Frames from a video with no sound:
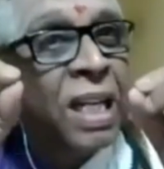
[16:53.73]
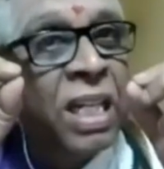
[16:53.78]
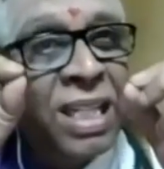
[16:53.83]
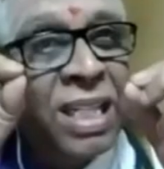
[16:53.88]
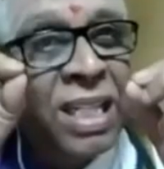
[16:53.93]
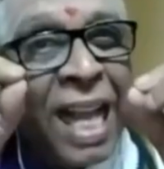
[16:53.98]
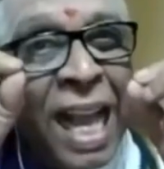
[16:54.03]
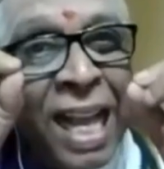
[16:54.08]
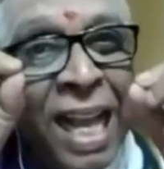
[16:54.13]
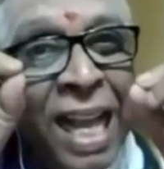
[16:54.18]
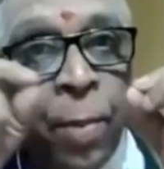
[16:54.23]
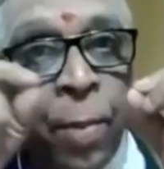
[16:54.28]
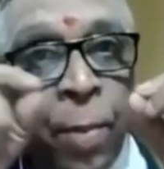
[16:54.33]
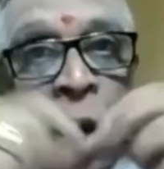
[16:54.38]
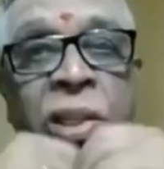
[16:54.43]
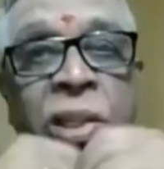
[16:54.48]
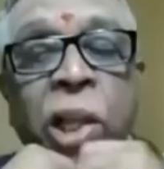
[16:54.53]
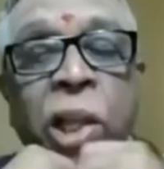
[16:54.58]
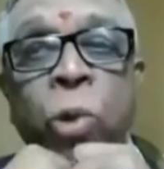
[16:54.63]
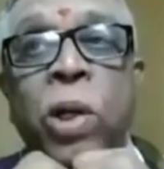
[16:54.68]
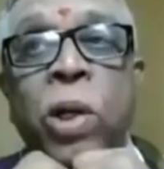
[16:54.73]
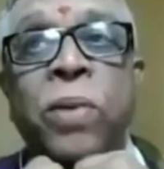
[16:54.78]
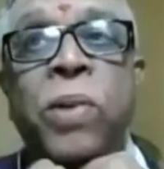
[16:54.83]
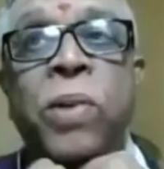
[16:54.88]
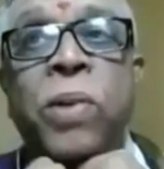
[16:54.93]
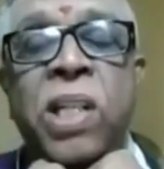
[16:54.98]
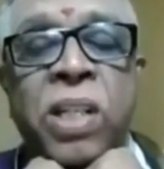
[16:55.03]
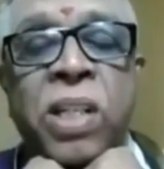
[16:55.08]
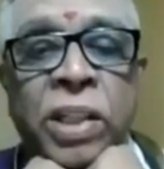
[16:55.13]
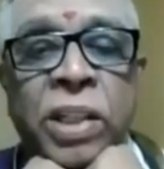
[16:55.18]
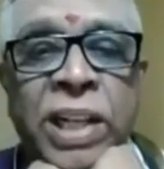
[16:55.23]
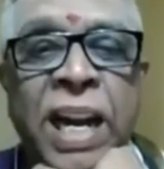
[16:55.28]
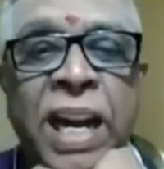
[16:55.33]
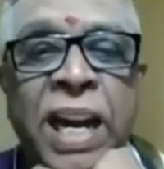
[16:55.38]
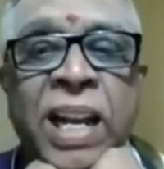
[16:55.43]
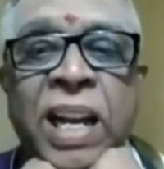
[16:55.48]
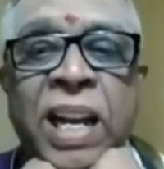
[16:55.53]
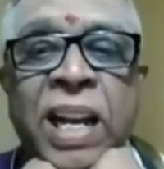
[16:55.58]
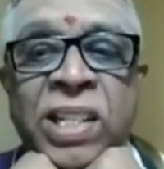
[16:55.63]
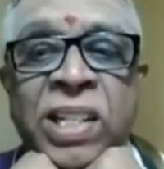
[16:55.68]
is there about the universe, the
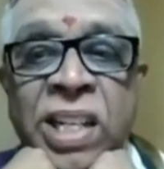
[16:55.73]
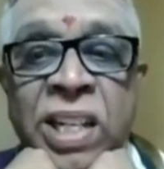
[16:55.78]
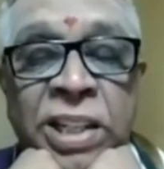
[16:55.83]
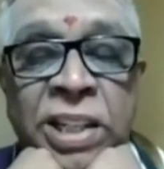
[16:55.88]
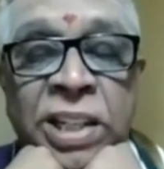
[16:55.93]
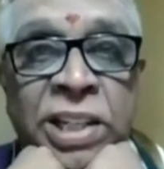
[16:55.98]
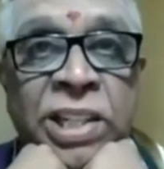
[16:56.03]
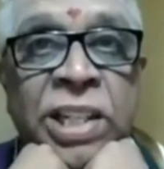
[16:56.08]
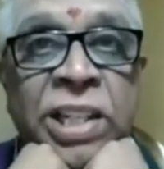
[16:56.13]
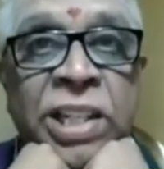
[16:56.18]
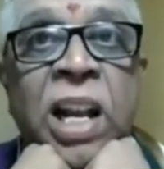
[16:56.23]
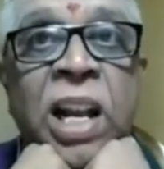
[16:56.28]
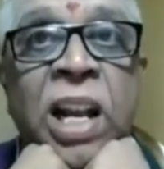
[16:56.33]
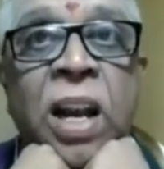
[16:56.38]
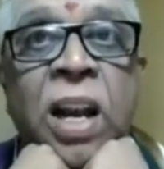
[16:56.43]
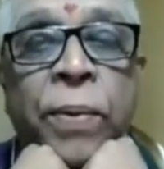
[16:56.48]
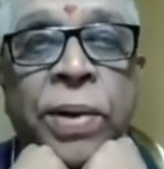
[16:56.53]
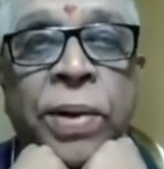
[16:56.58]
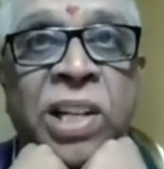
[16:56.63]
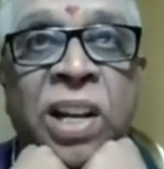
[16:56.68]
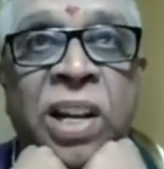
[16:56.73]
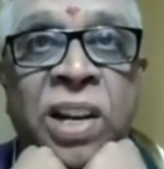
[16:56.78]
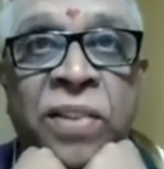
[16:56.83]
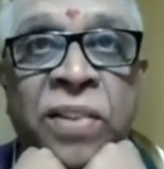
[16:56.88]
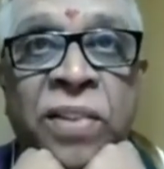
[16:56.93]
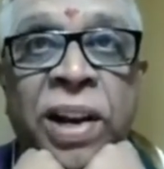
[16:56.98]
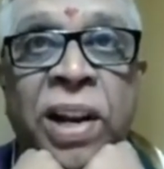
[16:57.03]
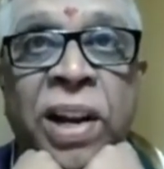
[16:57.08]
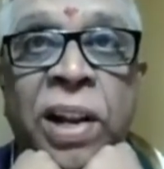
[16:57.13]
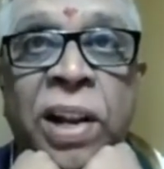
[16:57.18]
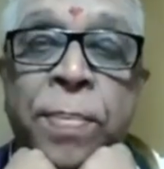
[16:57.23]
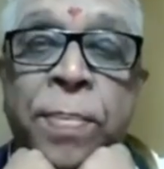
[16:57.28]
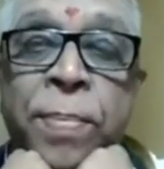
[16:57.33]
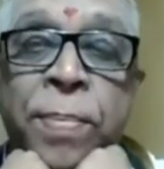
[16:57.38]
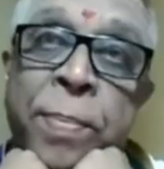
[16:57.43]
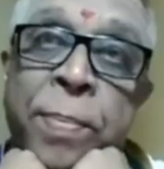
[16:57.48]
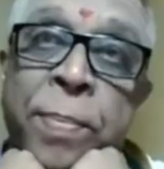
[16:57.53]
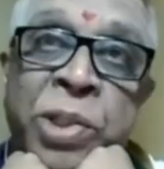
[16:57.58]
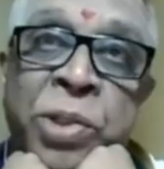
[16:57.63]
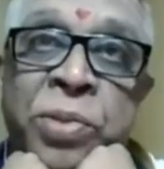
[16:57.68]
entire secrets, which are revealed in
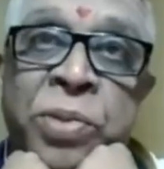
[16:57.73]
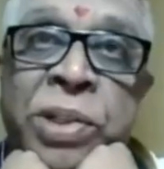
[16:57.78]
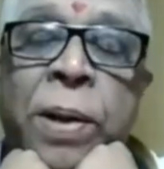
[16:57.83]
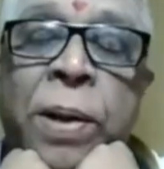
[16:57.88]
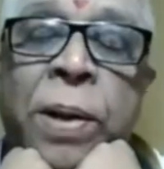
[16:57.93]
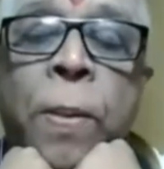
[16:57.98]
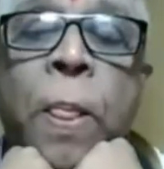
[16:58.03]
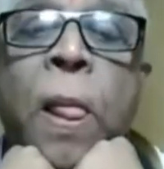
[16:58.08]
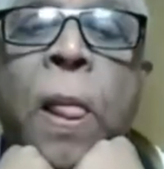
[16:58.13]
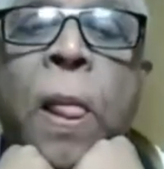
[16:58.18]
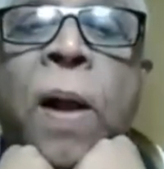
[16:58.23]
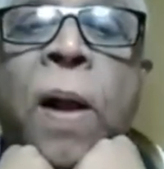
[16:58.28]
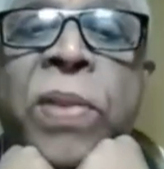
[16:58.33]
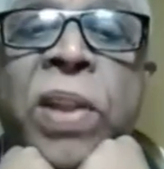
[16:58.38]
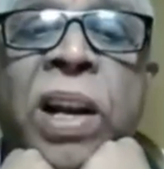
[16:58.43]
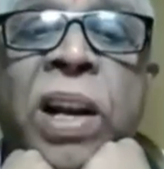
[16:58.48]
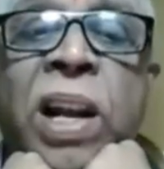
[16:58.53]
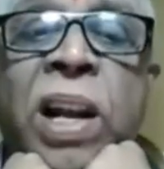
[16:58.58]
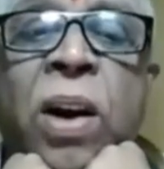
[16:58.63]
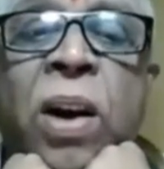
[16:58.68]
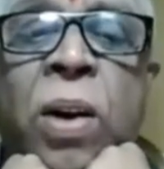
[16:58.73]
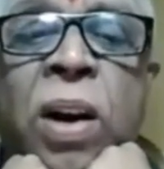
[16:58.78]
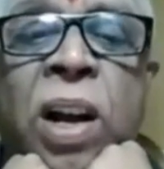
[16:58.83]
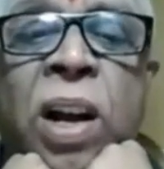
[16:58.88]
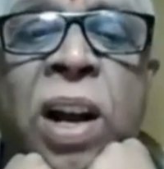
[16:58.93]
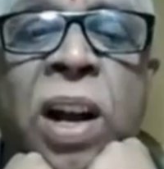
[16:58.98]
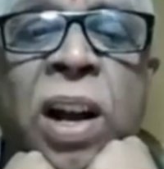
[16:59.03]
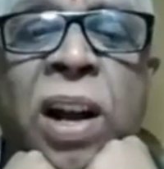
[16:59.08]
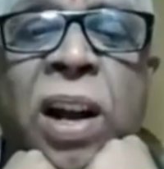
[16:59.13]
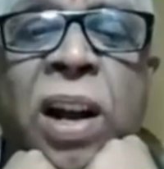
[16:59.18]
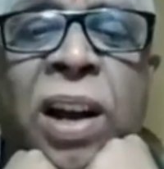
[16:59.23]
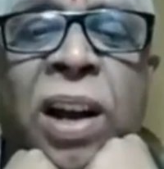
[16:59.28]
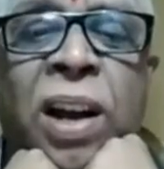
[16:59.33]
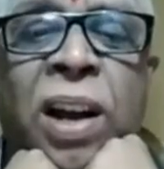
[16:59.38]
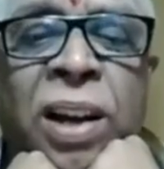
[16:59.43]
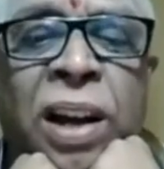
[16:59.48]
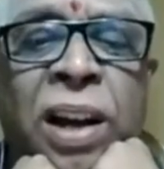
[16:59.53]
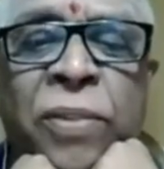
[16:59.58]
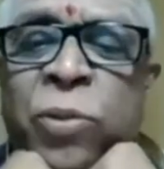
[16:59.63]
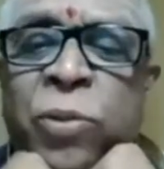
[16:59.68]
Brahma Sutra. Now,
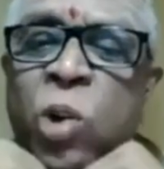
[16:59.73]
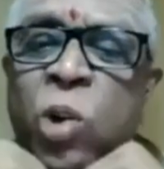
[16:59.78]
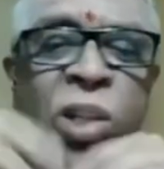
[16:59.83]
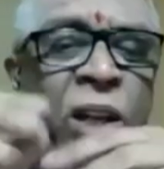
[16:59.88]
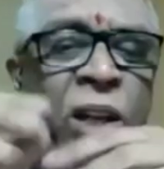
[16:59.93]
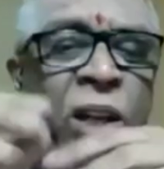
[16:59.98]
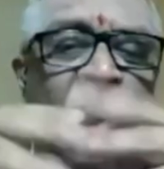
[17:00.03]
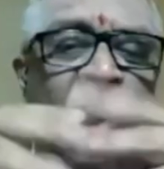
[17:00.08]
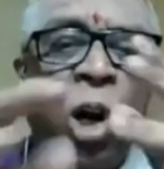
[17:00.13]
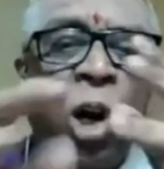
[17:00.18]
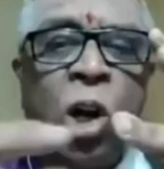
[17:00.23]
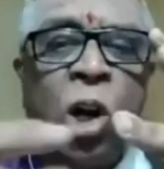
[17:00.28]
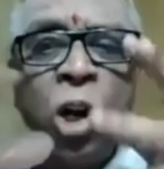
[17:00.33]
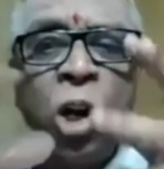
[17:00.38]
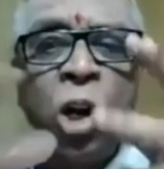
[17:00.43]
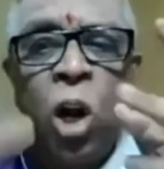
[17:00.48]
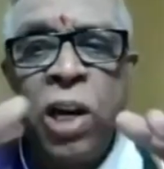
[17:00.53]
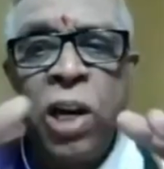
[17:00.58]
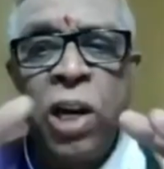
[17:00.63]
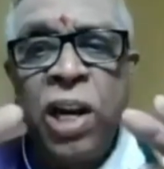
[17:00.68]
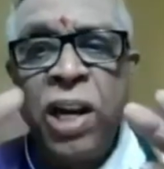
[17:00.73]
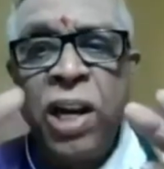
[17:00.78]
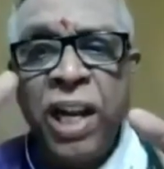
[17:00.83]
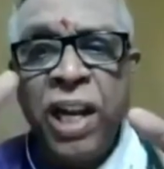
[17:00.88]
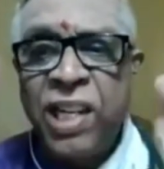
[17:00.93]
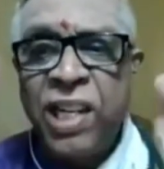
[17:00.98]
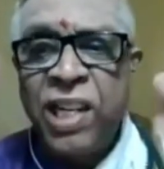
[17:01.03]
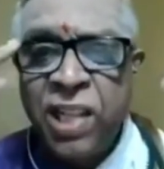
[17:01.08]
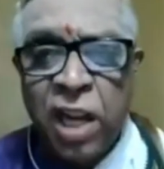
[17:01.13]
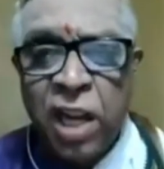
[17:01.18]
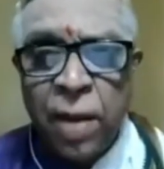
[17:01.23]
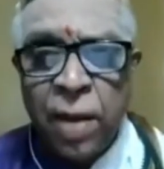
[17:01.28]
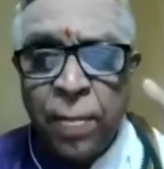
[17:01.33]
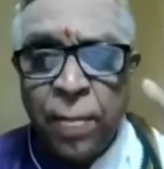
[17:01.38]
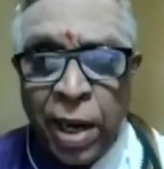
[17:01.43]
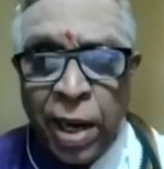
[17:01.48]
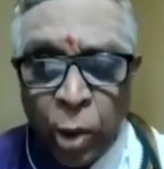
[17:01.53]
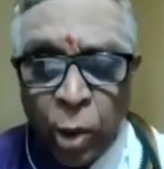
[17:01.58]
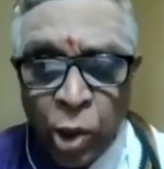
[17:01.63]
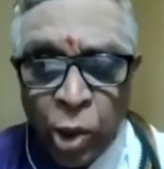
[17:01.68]
of course, indicates there are
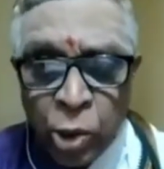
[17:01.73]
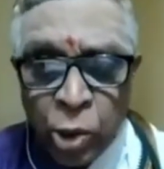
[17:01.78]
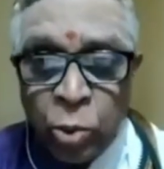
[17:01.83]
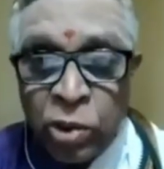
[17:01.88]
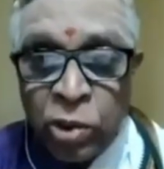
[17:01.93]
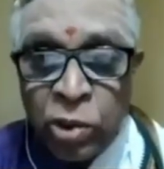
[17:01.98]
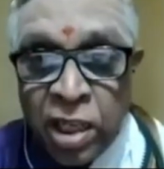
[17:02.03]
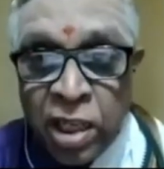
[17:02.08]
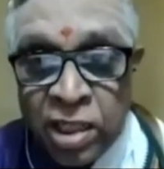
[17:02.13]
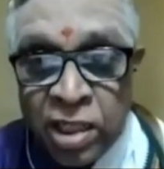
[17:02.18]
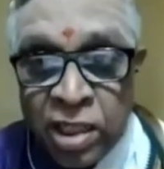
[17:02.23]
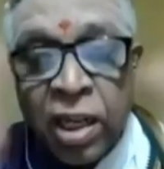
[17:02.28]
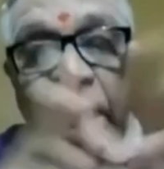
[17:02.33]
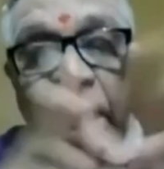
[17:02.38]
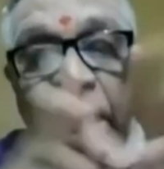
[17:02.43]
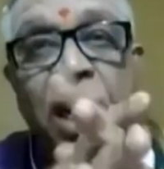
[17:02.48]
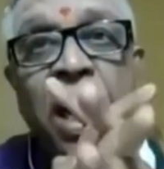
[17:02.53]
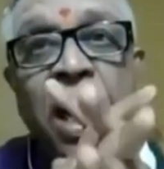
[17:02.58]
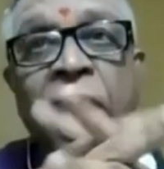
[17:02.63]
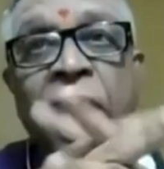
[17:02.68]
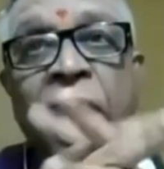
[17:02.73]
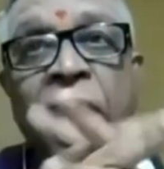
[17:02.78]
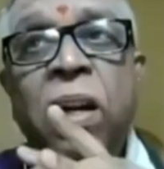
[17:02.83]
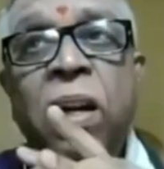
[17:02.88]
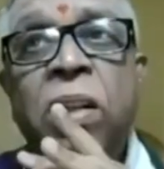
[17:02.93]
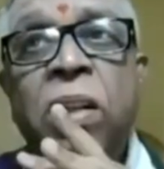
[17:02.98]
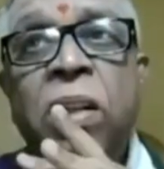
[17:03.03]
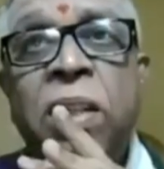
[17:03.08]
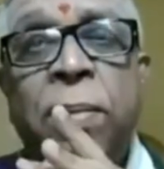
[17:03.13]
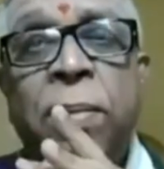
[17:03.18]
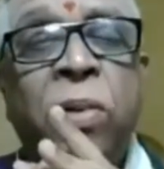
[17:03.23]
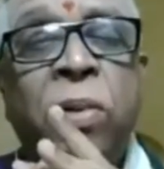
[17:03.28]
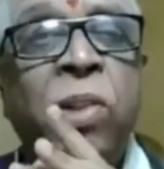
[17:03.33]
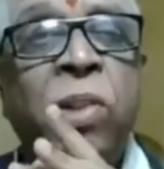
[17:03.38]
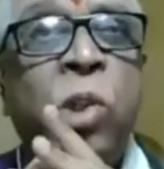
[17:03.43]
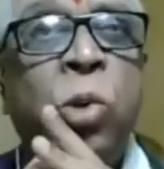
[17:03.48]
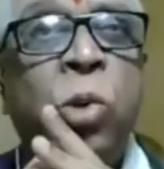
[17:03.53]
many more sutras, right? And some of the